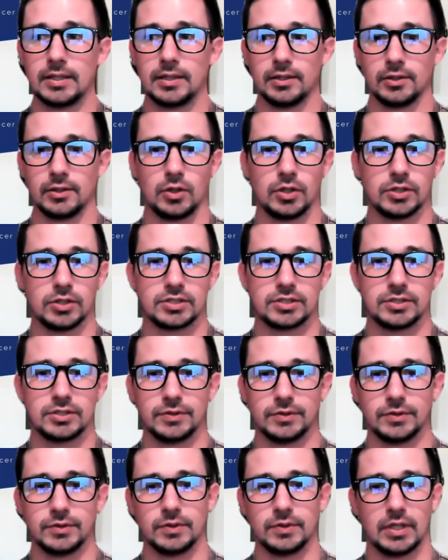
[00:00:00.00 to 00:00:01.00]
launched
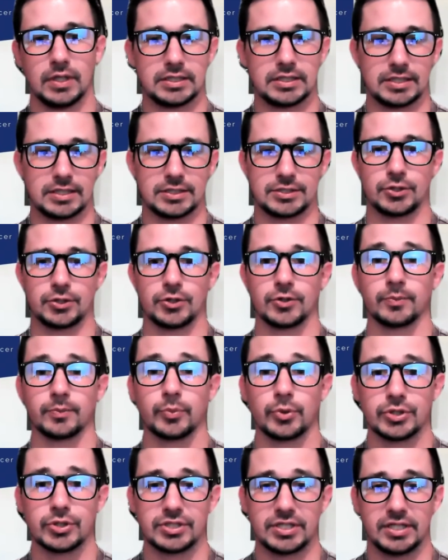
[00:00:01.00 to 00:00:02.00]
to a certain
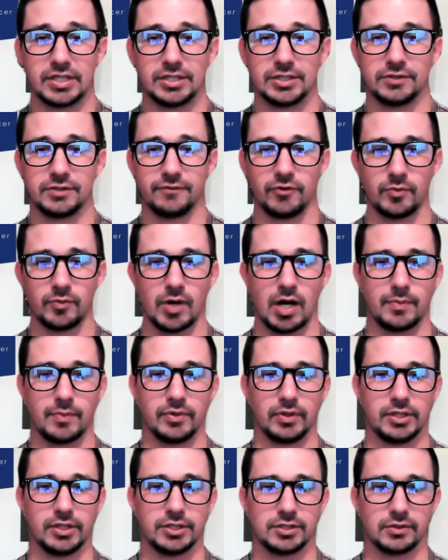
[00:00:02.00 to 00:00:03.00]
percentage of your
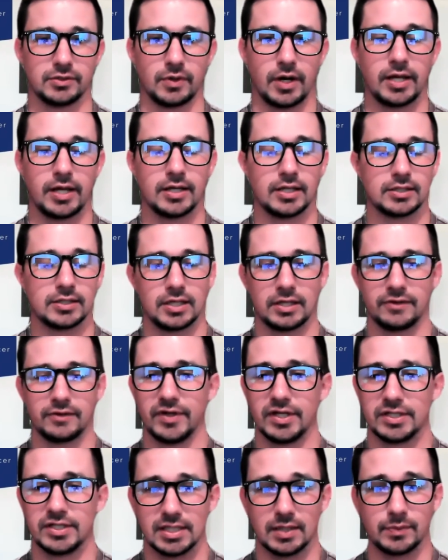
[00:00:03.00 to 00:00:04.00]
population, right? So I'll give you
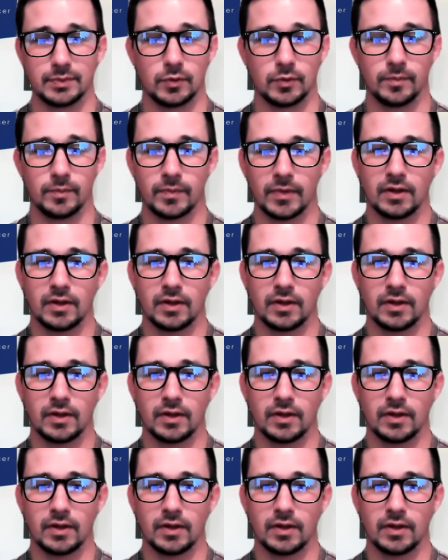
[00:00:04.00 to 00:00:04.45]
an example.